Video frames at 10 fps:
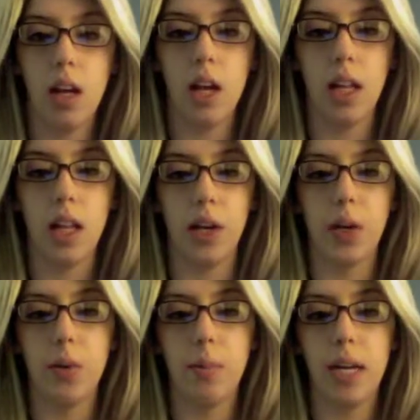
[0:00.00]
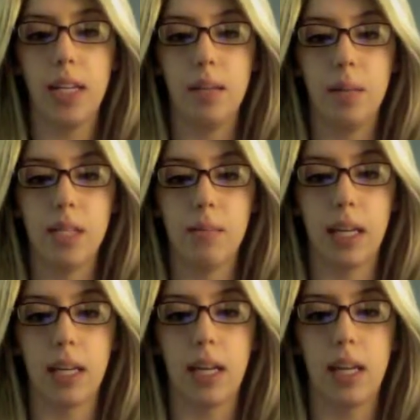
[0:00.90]
Hello, my name is
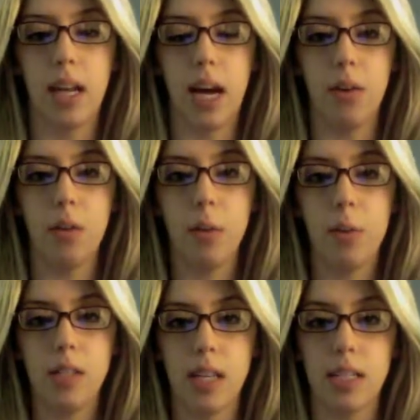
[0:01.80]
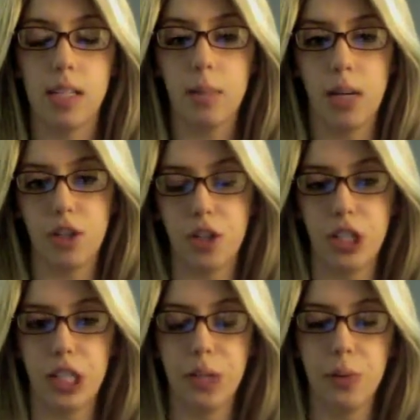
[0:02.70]
Megan and I will be presenting a patient
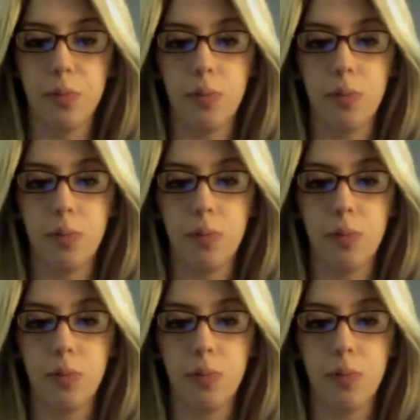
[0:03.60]
to you.